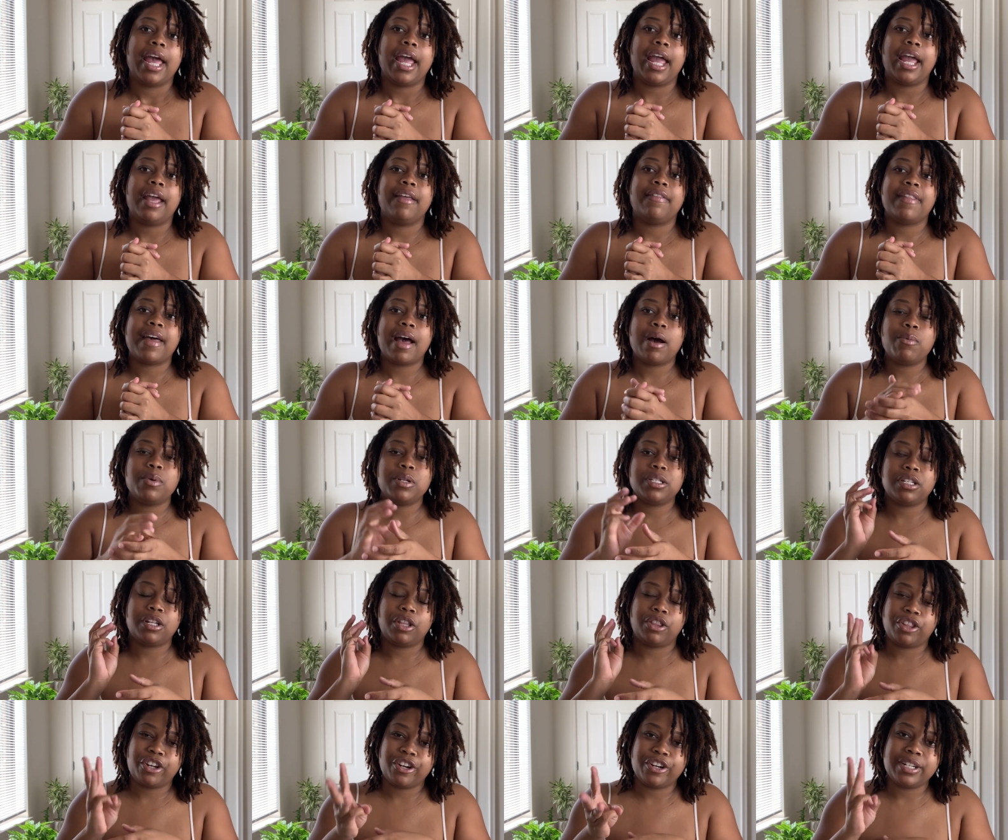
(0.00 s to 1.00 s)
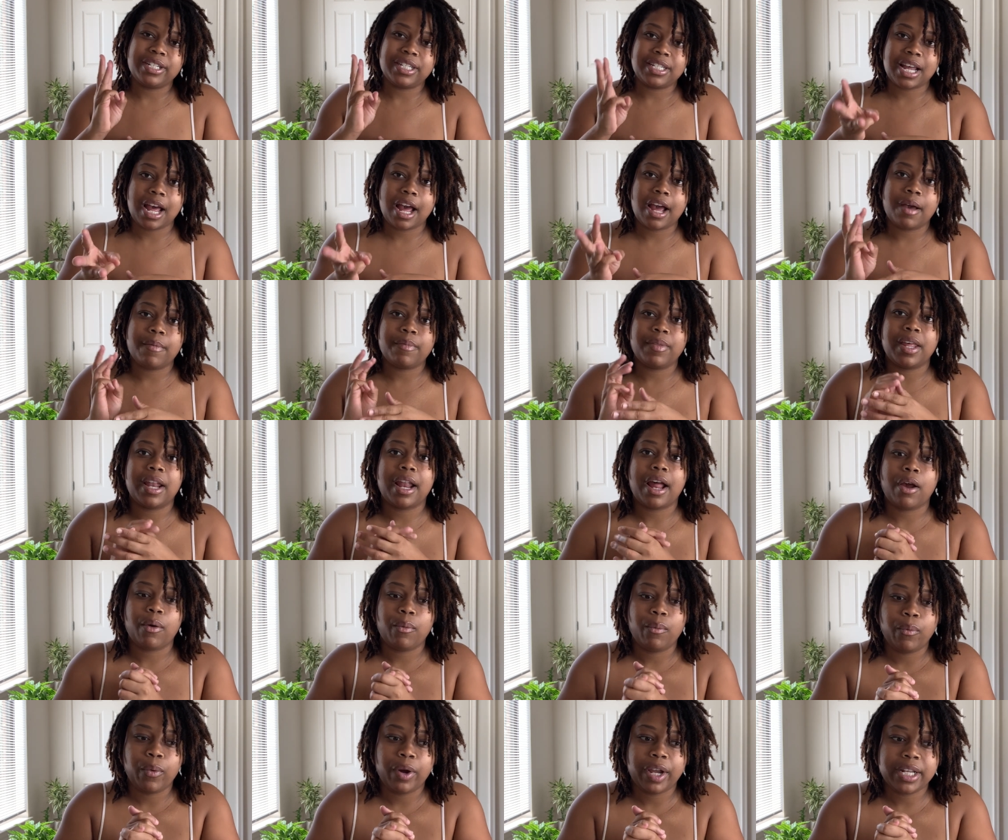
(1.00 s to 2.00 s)
and that was the third time that I
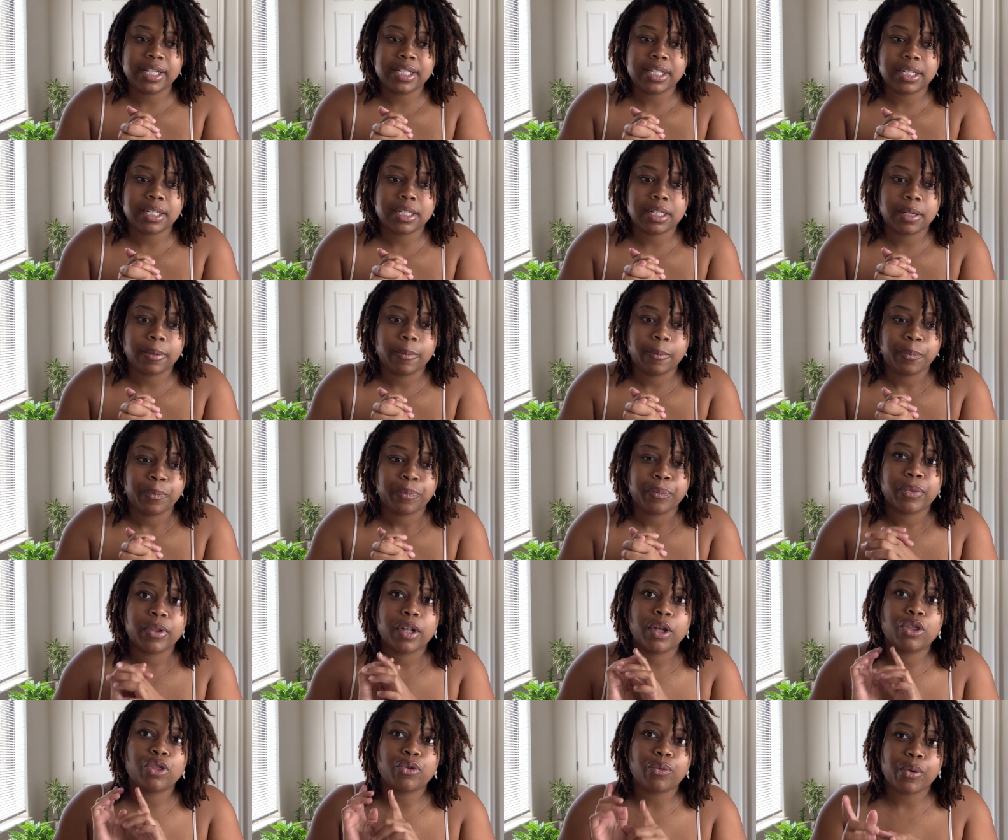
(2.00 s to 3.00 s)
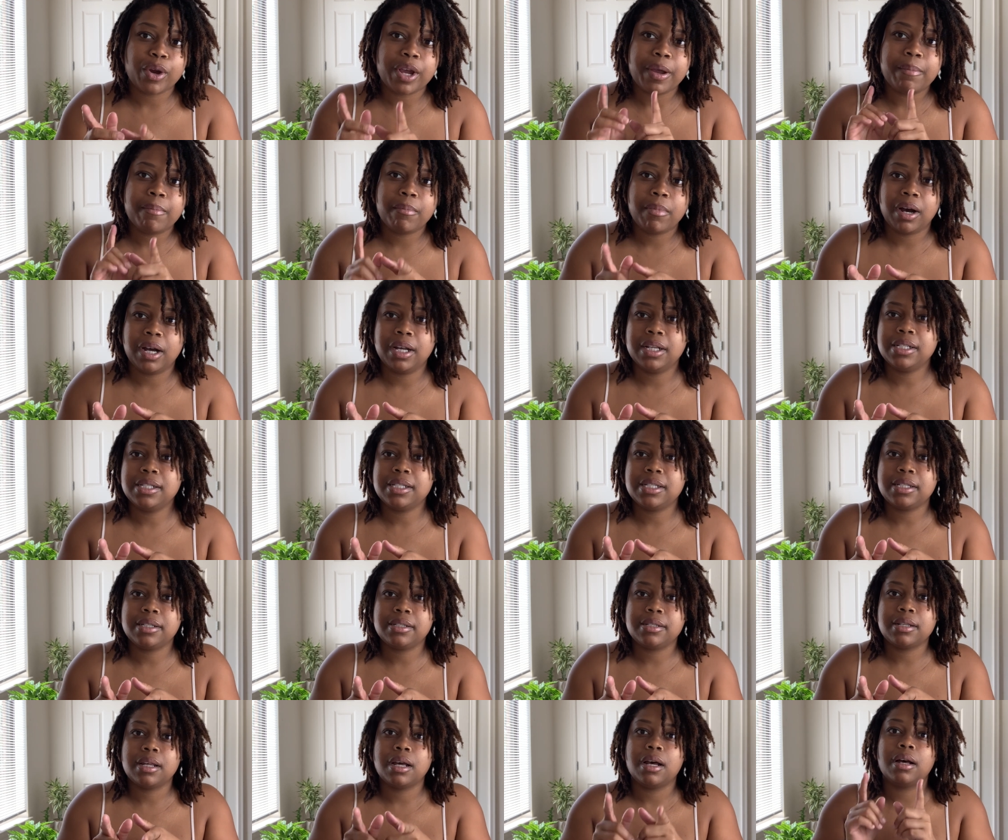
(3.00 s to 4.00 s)
went three
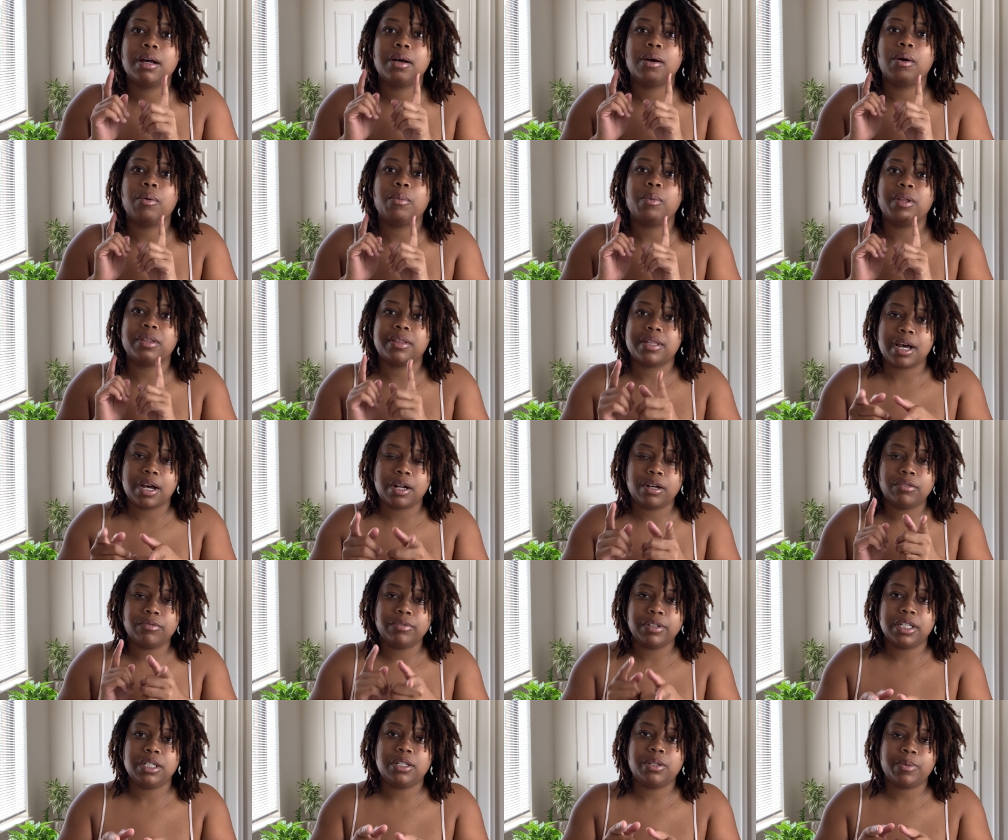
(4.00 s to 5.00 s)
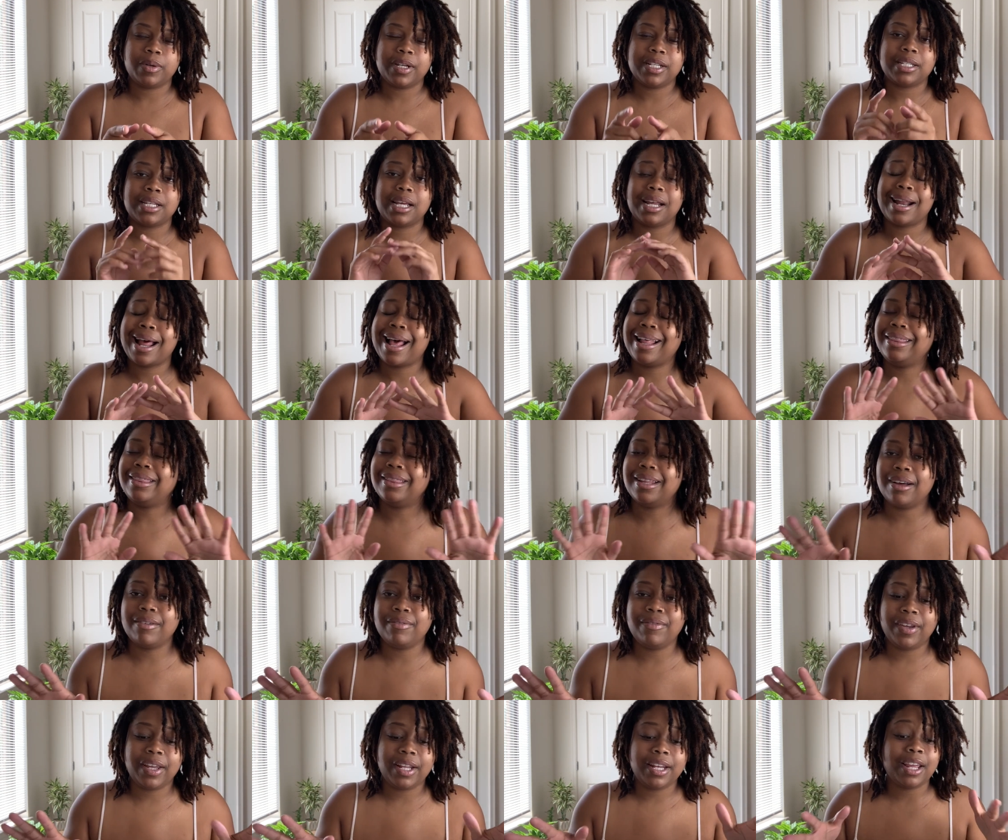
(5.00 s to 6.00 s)
months without a retwist, and I
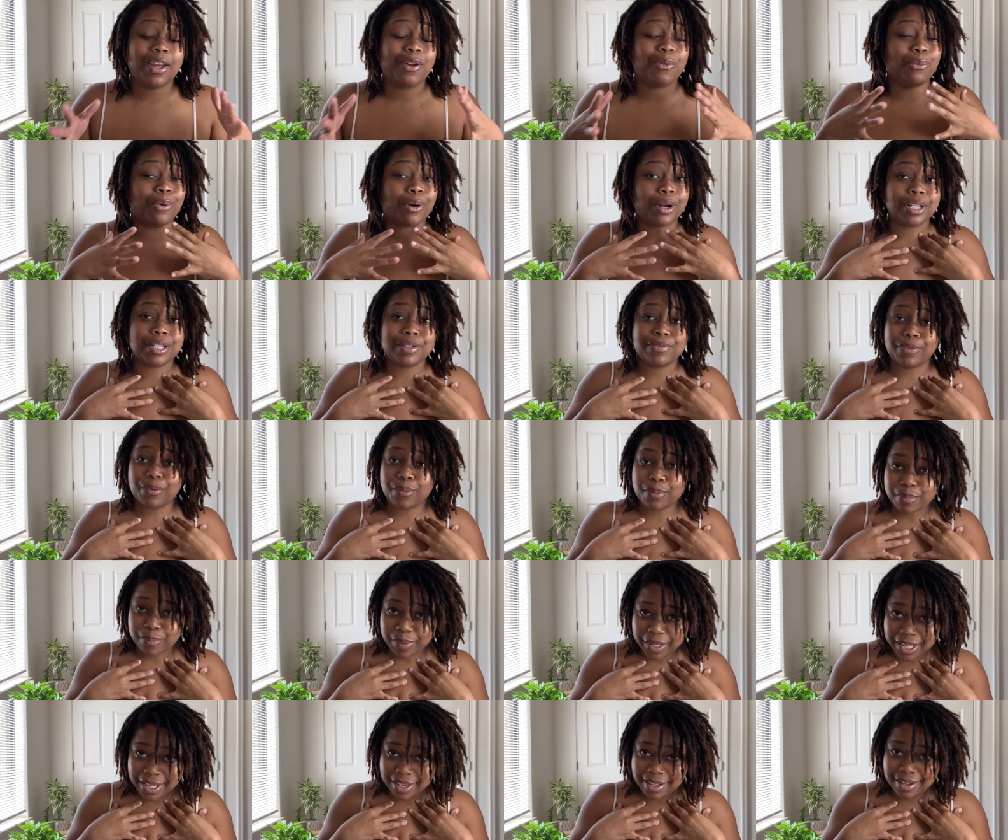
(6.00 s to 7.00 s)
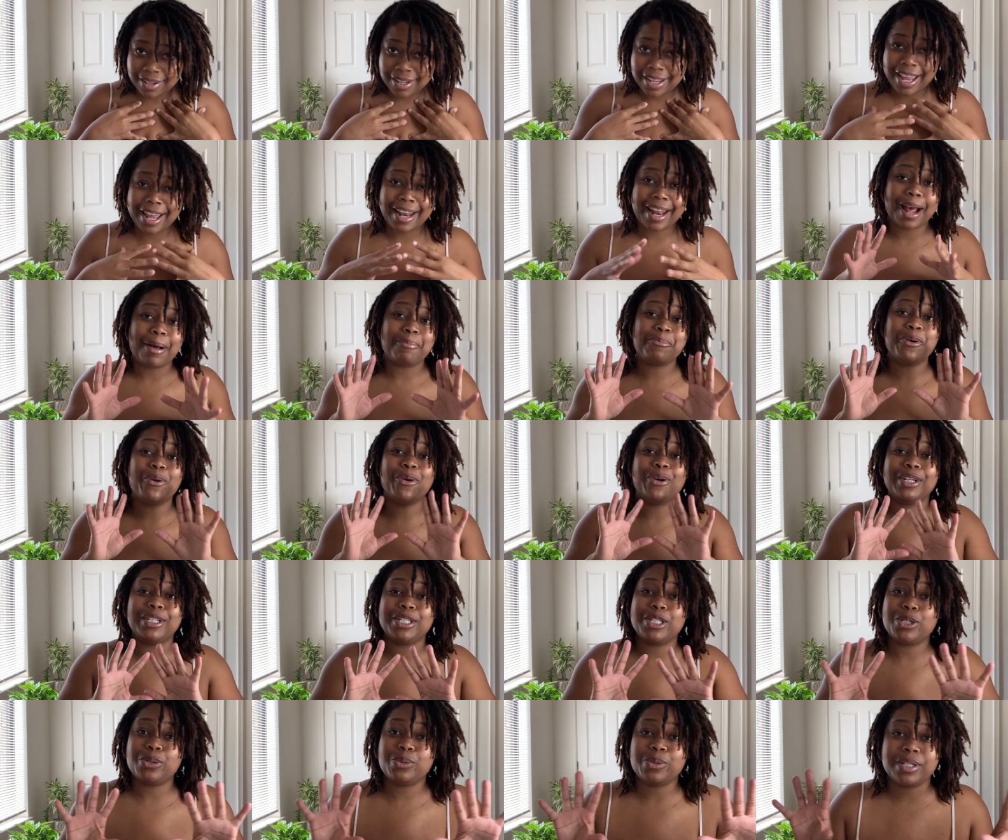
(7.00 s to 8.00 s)
love it. It works for me, and I'm
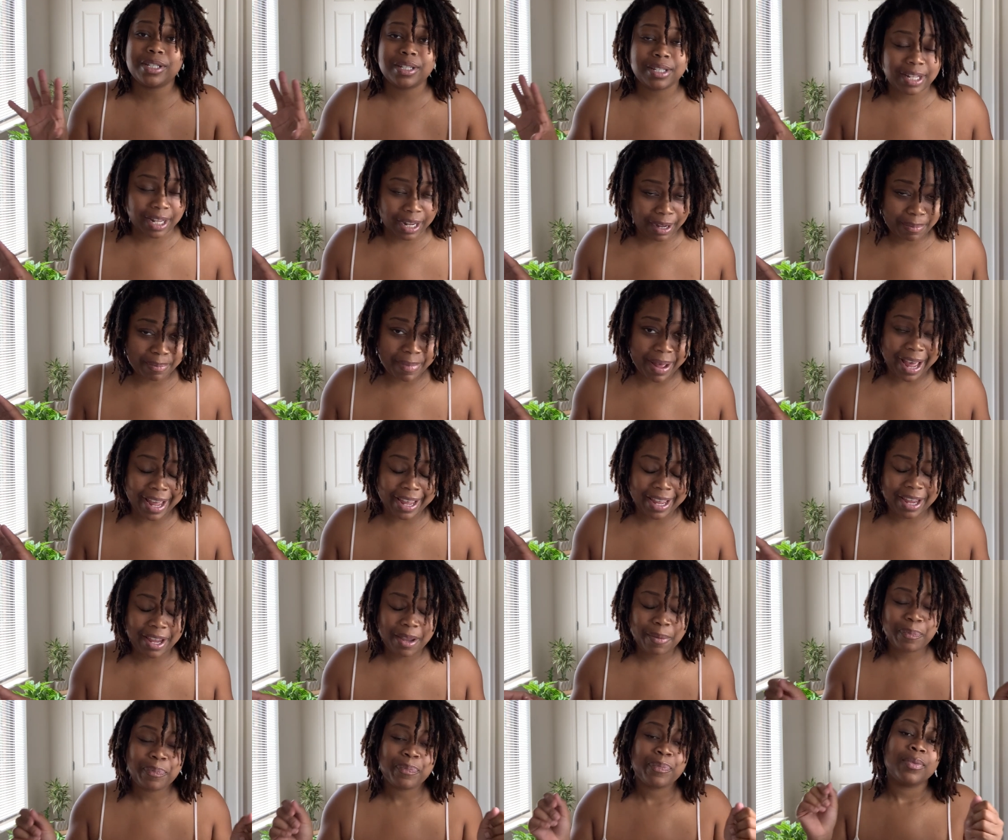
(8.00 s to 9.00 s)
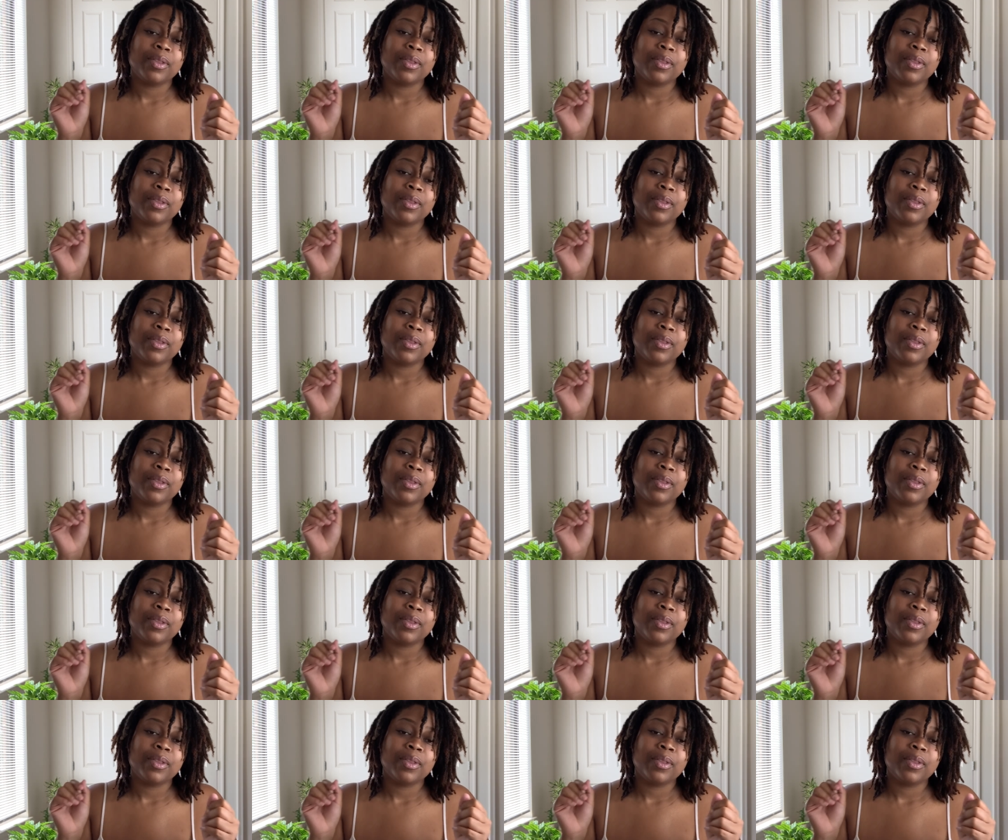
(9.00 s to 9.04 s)
going to stick by it.